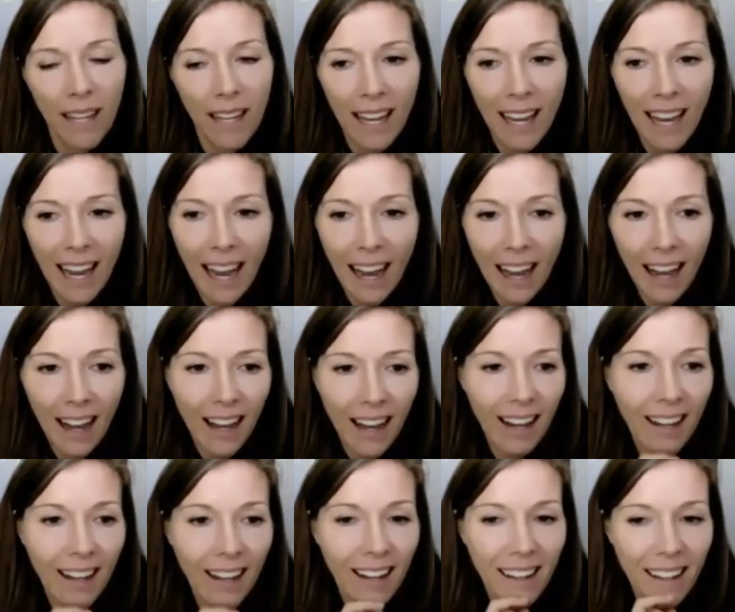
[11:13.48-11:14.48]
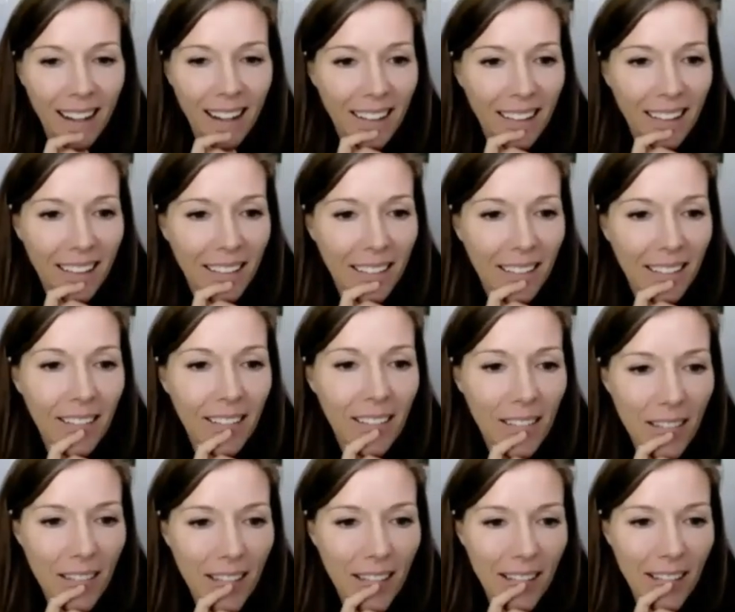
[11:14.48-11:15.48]

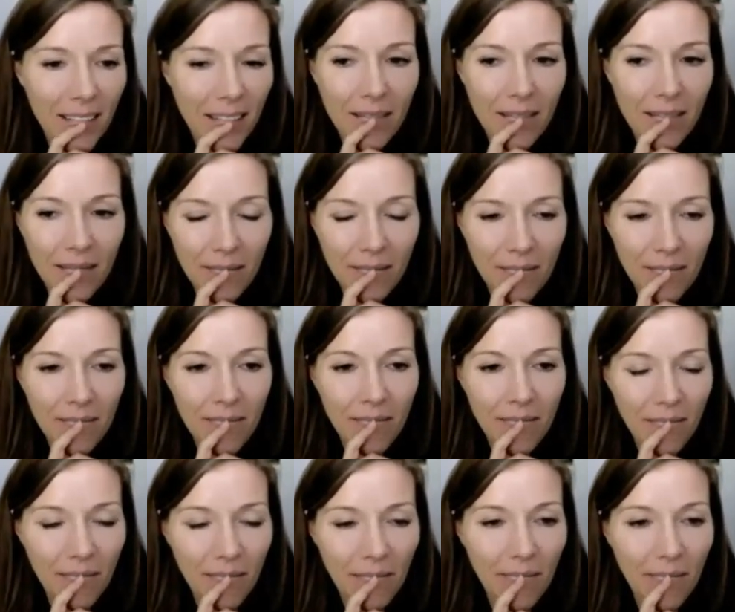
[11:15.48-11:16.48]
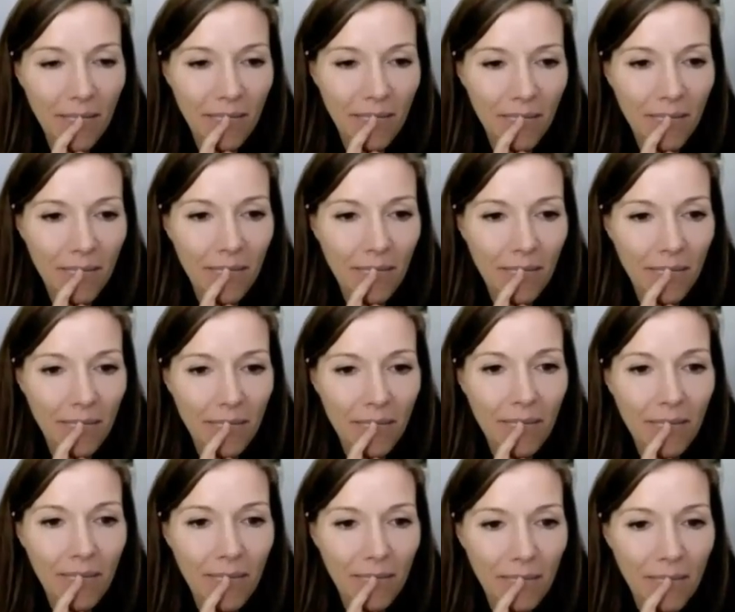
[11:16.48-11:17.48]

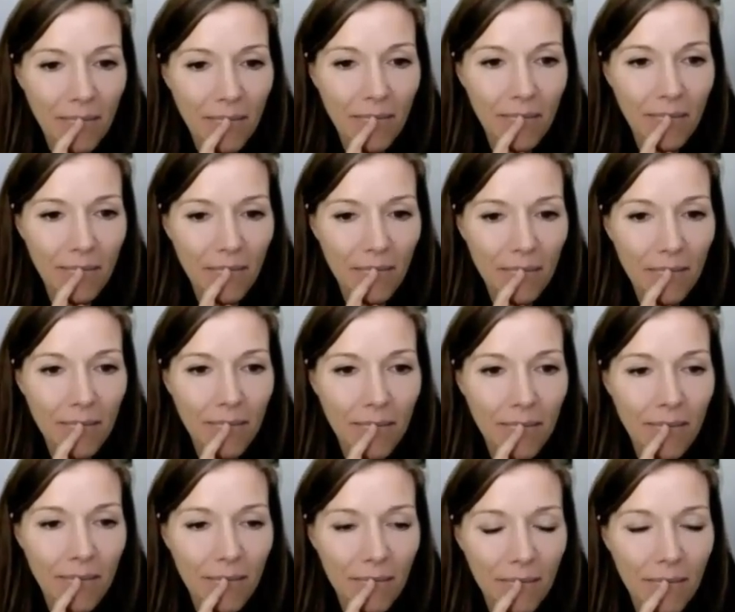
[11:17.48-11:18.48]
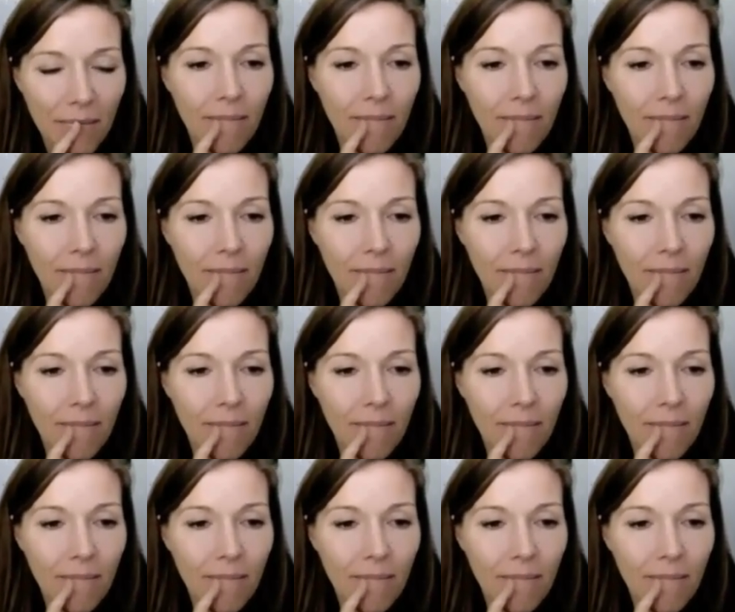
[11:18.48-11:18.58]
This person isn't speaking.